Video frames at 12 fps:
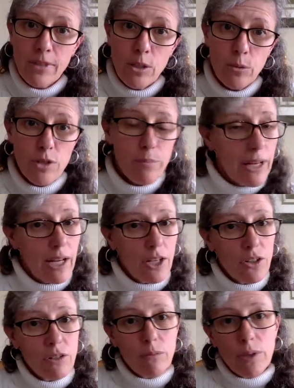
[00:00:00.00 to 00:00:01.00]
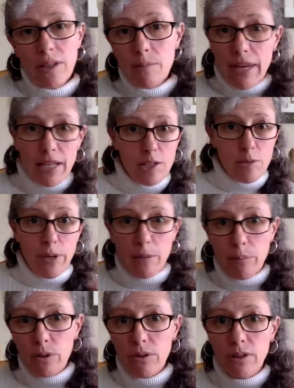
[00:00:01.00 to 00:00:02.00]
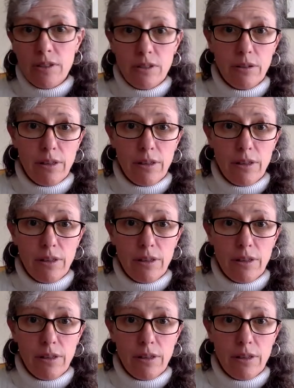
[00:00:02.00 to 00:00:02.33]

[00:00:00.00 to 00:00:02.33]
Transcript: which meant I couldn't really manage people and do